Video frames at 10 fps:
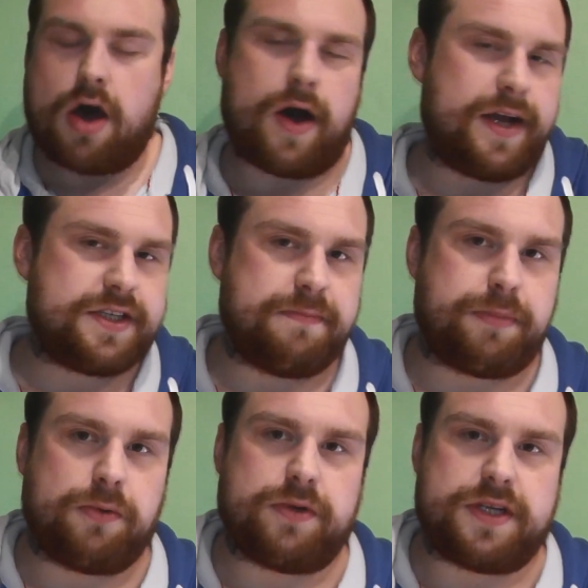I actually
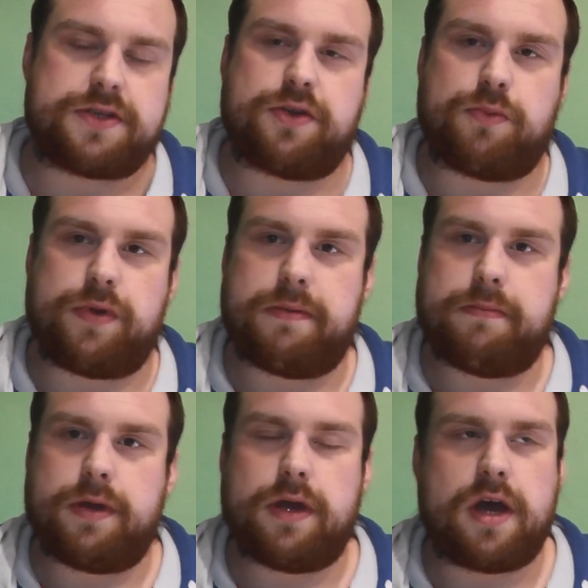bought this on a
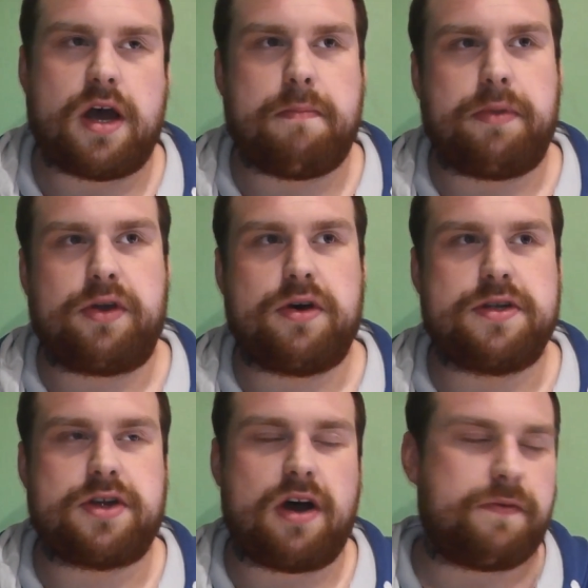whim
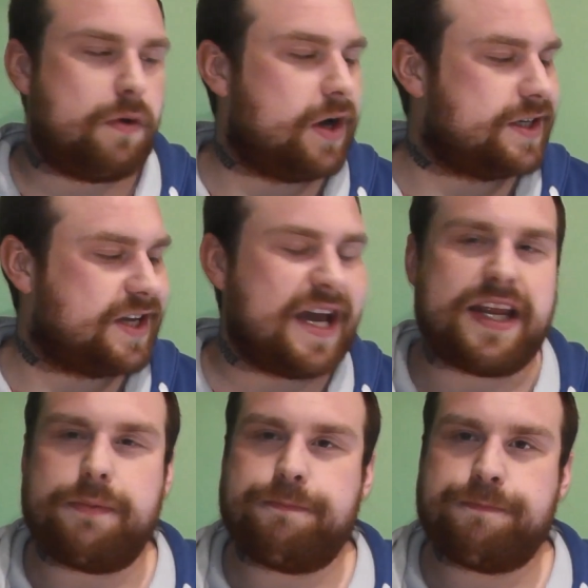because I thought I'd get
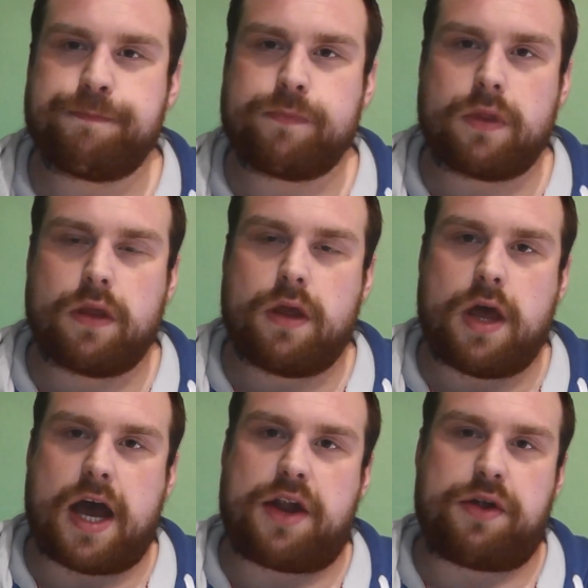it
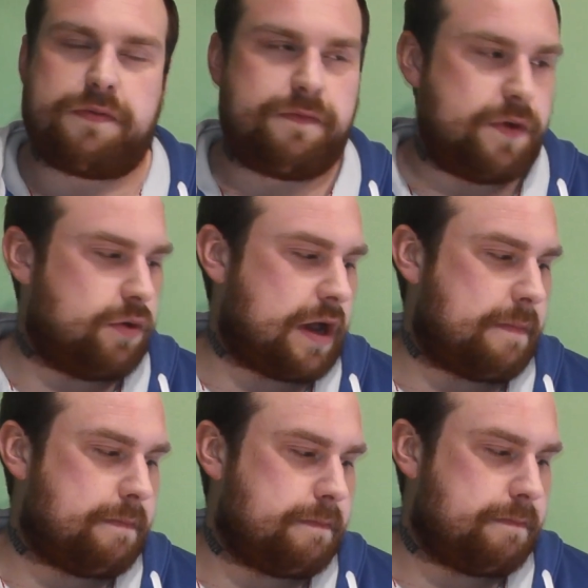and I'd fill
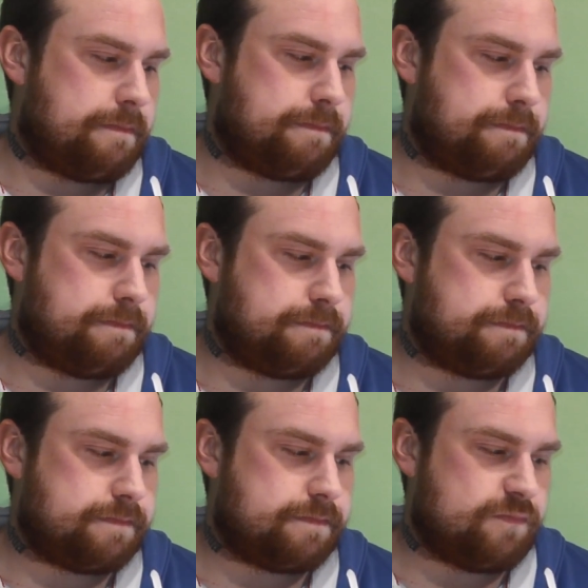that
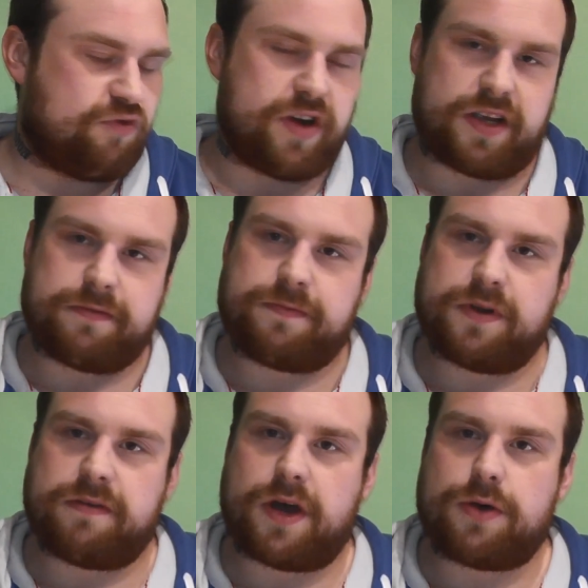ring
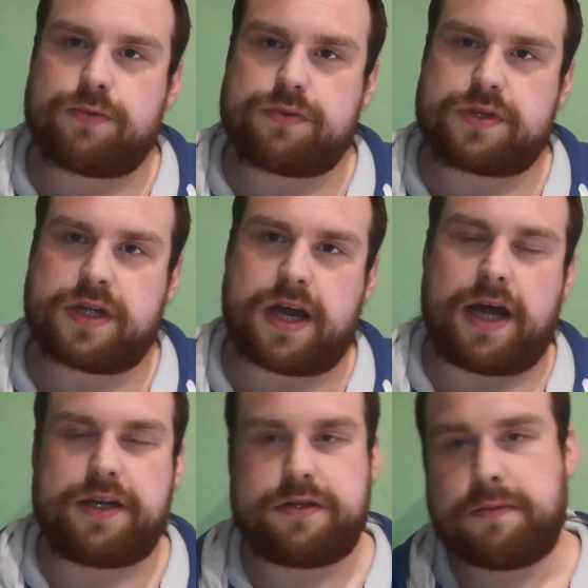full of holes
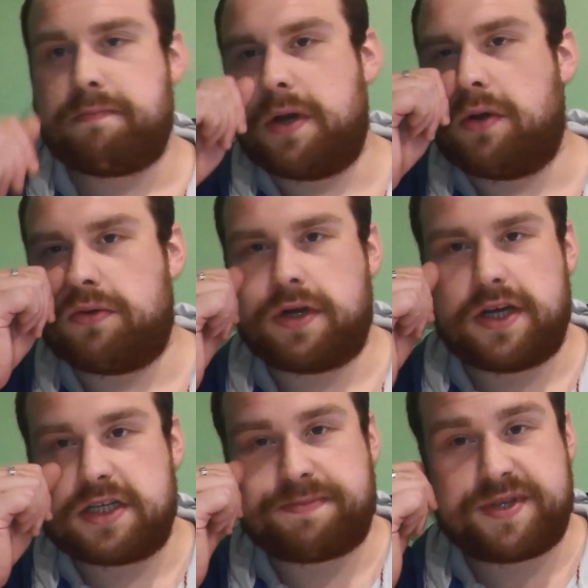and build
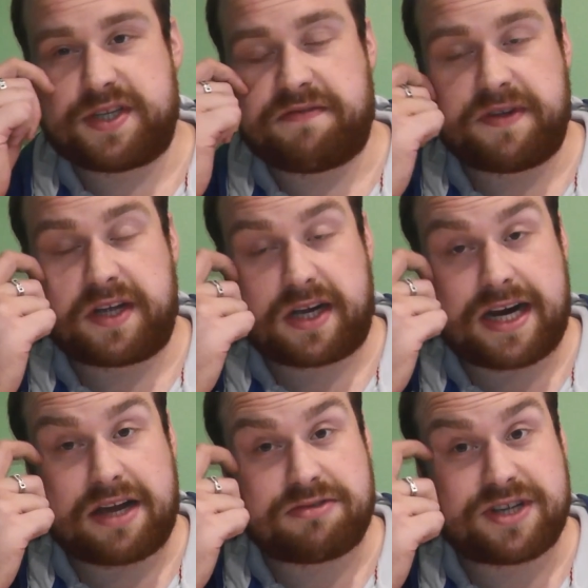a specific
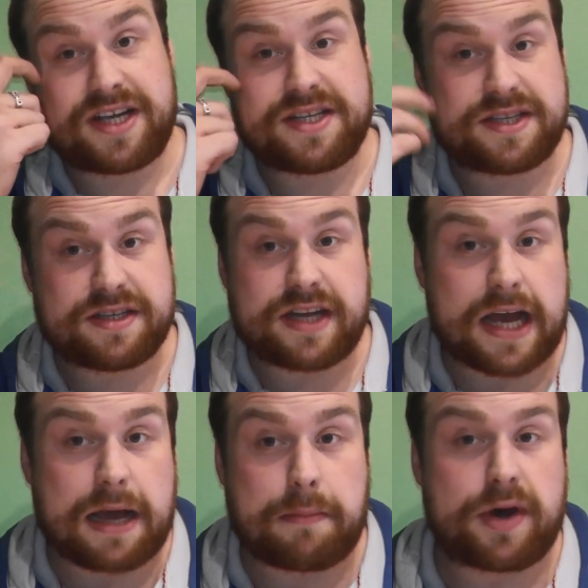cloud chasing
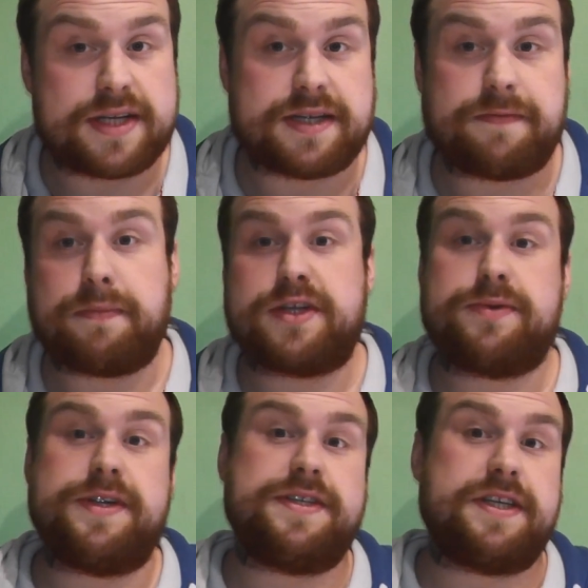atomizer for my
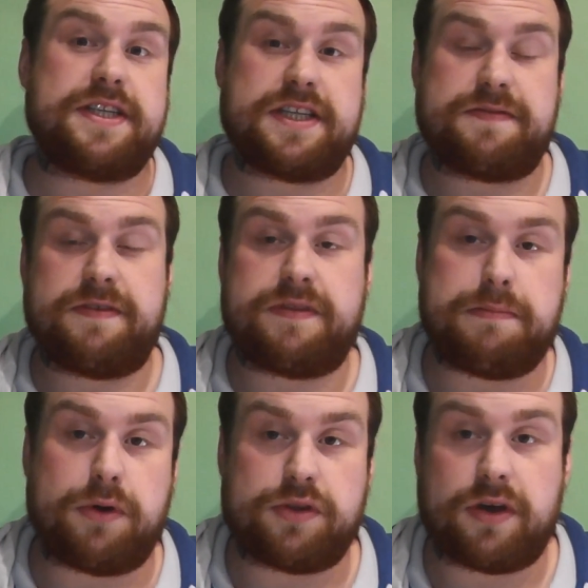26650
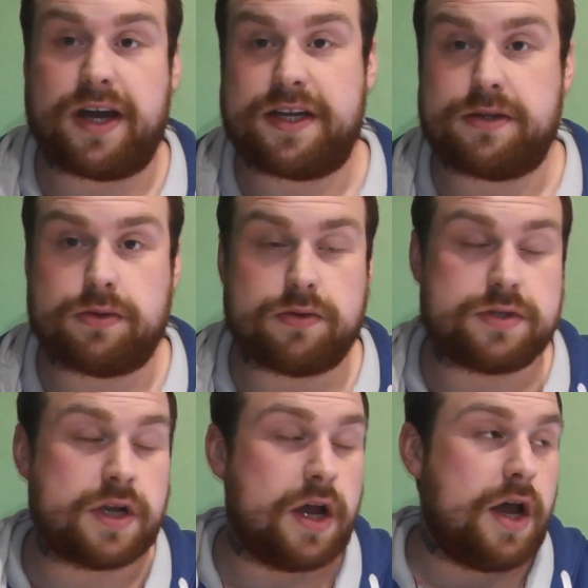mod that I had
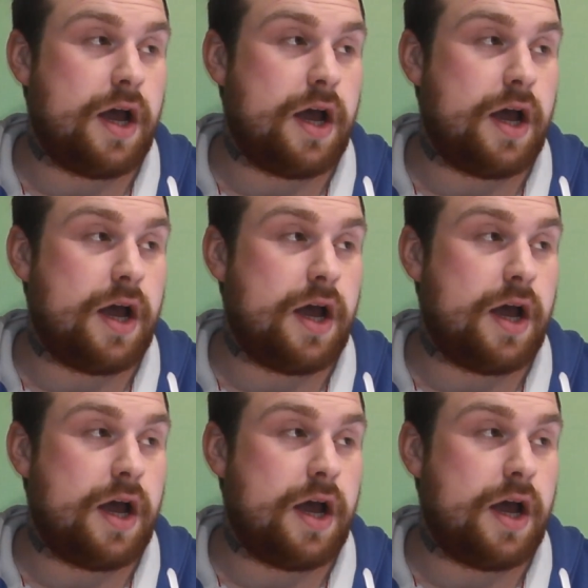indoors,